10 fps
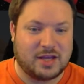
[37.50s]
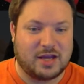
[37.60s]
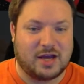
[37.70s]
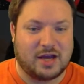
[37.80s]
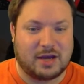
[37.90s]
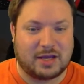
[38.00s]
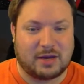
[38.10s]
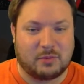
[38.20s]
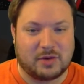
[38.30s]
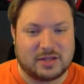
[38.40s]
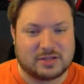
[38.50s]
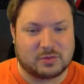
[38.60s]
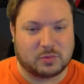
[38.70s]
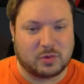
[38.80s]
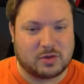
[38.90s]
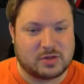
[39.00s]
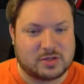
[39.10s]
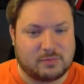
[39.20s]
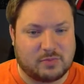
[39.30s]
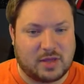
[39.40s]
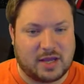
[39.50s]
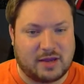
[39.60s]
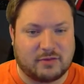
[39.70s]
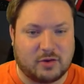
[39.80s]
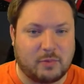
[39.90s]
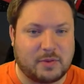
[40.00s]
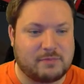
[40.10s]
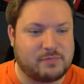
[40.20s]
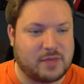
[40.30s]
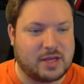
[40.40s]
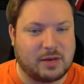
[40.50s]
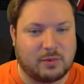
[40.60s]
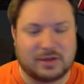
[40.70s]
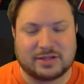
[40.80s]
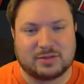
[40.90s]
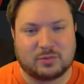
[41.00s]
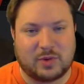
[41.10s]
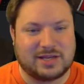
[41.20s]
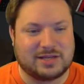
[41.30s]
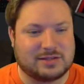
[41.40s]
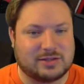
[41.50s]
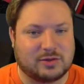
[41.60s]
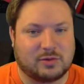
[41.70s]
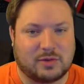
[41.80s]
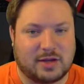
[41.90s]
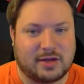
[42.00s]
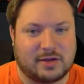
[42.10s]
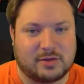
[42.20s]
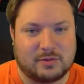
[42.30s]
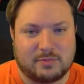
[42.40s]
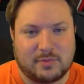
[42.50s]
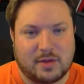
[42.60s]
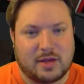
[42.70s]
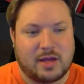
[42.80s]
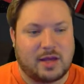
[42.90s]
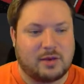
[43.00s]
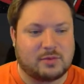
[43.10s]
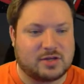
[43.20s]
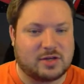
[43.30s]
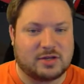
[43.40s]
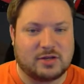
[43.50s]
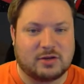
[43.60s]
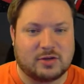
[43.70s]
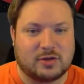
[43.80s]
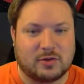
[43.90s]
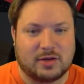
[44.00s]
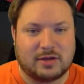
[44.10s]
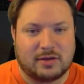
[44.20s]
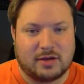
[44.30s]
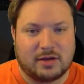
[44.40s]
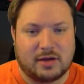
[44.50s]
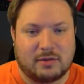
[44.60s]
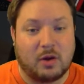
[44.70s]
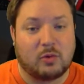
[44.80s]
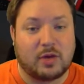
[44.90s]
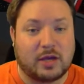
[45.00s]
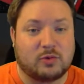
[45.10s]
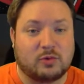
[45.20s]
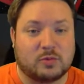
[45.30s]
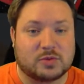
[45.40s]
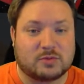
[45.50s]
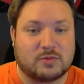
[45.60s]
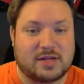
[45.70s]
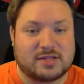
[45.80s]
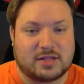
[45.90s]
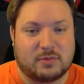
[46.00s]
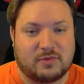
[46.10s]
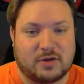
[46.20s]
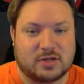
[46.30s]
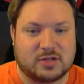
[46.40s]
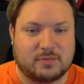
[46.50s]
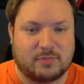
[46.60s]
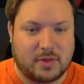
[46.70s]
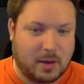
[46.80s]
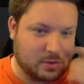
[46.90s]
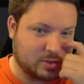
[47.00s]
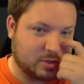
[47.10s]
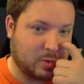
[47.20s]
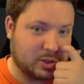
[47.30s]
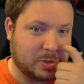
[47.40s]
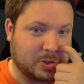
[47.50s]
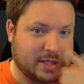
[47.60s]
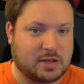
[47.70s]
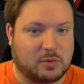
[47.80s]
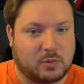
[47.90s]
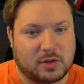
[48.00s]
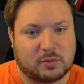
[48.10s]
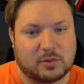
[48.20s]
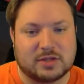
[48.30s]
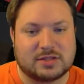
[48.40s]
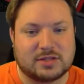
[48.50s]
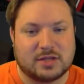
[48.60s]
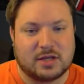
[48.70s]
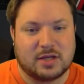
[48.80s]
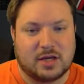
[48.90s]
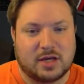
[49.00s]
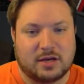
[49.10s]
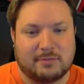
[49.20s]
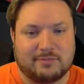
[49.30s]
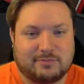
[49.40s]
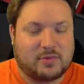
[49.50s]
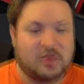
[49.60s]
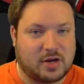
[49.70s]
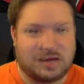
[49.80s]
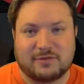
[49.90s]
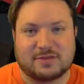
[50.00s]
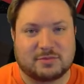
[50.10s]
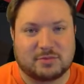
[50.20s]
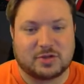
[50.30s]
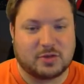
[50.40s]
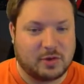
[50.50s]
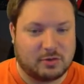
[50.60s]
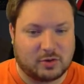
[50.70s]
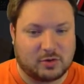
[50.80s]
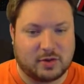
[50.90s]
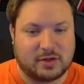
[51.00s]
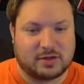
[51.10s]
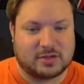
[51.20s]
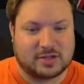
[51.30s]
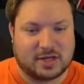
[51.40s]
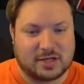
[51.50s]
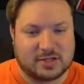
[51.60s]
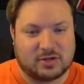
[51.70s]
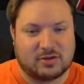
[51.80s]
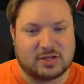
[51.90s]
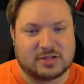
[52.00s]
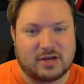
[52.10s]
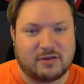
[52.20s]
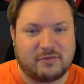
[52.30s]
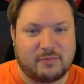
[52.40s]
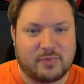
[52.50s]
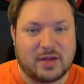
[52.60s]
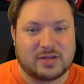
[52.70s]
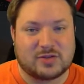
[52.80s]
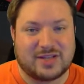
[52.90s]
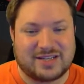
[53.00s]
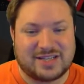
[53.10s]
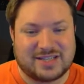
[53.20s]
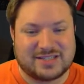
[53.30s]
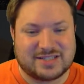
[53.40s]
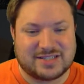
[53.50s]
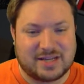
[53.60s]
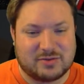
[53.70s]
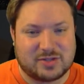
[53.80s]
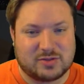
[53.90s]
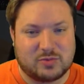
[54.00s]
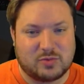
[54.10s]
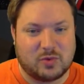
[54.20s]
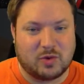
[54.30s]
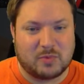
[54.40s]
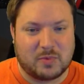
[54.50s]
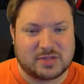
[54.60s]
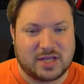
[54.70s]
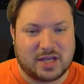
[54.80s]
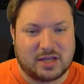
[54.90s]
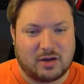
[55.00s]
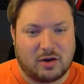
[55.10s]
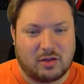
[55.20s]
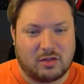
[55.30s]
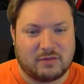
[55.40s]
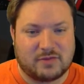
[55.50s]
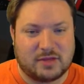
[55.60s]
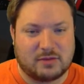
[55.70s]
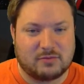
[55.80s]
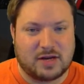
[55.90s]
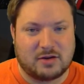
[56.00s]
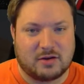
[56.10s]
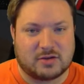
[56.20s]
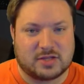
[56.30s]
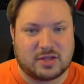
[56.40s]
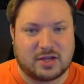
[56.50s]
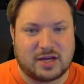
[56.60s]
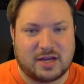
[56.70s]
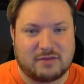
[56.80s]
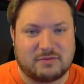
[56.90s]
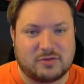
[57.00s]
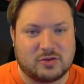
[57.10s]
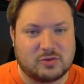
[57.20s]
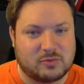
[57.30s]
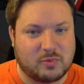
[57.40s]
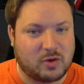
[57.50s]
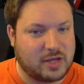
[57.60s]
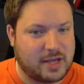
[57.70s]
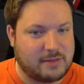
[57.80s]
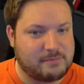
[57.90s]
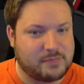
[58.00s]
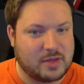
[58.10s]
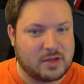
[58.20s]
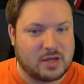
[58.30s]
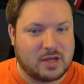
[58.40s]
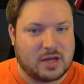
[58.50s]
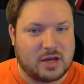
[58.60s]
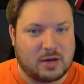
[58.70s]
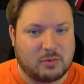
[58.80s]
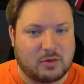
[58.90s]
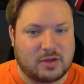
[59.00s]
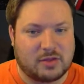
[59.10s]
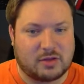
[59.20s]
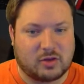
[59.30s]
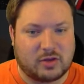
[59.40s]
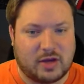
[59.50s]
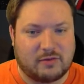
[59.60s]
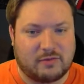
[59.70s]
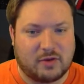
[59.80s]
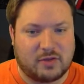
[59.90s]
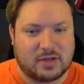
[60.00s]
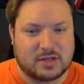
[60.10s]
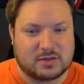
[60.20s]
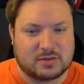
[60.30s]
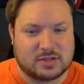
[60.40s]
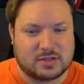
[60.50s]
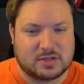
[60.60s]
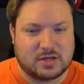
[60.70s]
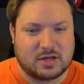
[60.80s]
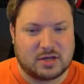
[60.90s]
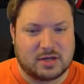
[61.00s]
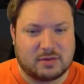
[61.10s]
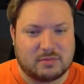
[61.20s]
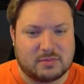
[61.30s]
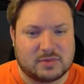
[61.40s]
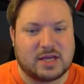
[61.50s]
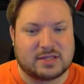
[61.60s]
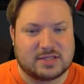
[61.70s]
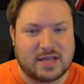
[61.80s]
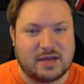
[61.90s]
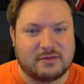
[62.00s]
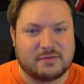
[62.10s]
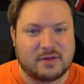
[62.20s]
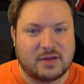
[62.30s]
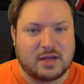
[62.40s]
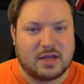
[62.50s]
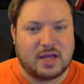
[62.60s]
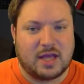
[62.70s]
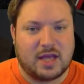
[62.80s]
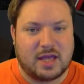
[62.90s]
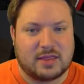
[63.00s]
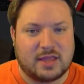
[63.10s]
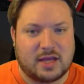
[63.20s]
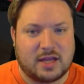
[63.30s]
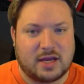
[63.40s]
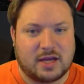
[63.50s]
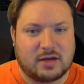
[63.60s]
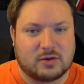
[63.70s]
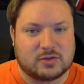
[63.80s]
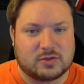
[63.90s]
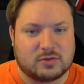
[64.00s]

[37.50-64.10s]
Uh, I got one of these awards that I have to open, and I wanted to wait until uh, you, I was on here to do it. Um, oh, okay, cool. It was the red set that we finished. I wasn't quite sure exactly what it was. Um, thought I'd give us something to do here real quick just to kind of start things off. So that takes us down to almost getting all of the red cards. I think I have two more to get. Uh, we're on the lookout for, I think it's, um, yeah, Zev. And then I also